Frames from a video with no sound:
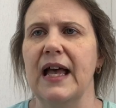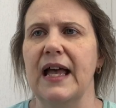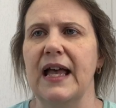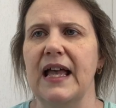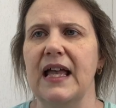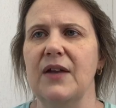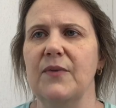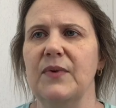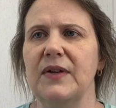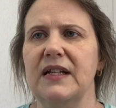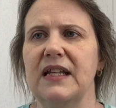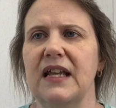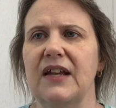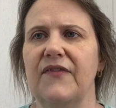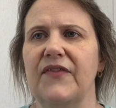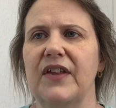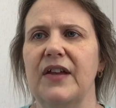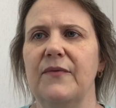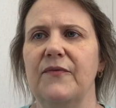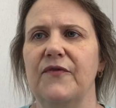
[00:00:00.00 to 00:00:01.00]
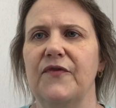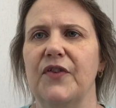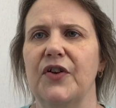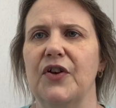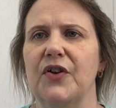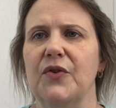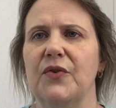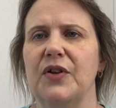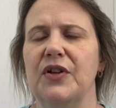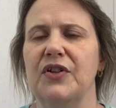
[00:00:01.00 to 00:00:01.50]
He would give them
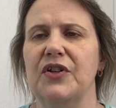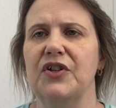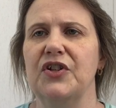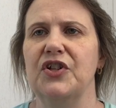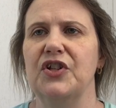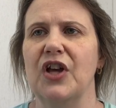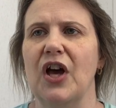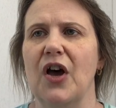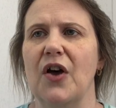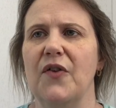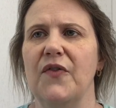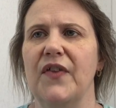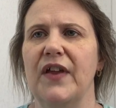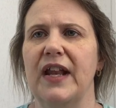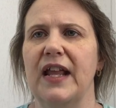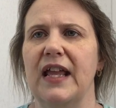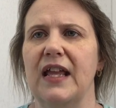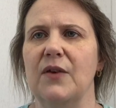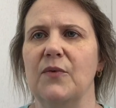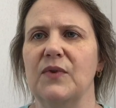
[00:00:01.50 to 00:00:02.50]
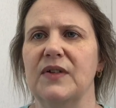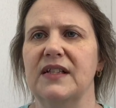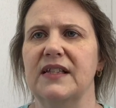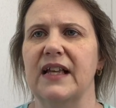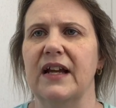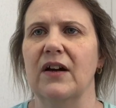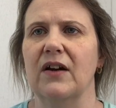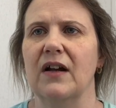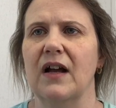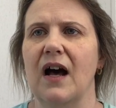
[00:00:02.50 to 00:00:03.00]
food to show that he was
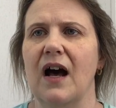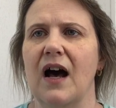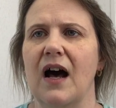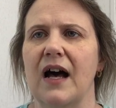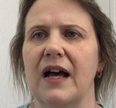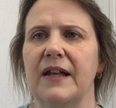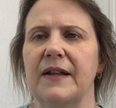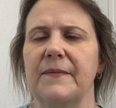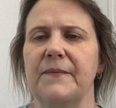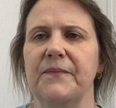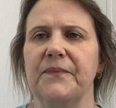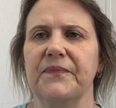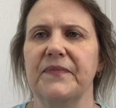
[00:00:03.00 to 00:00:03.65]
their God.